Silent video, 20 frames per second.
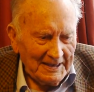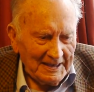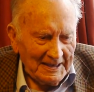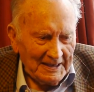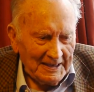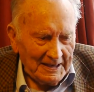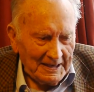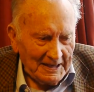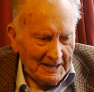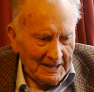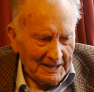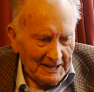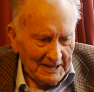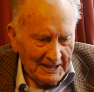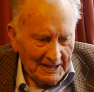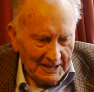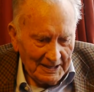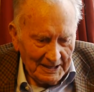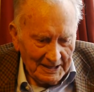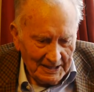
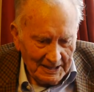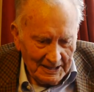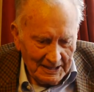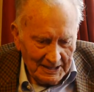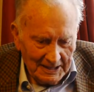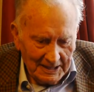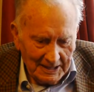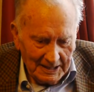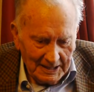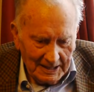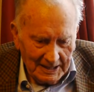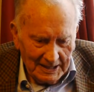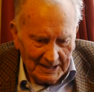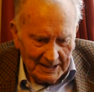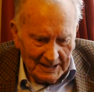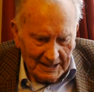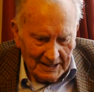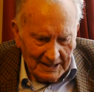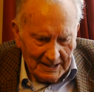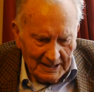
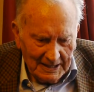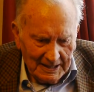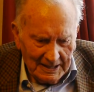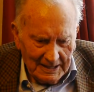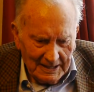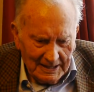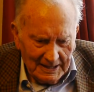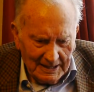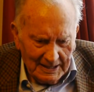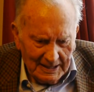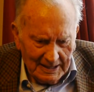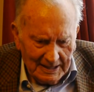[no speech]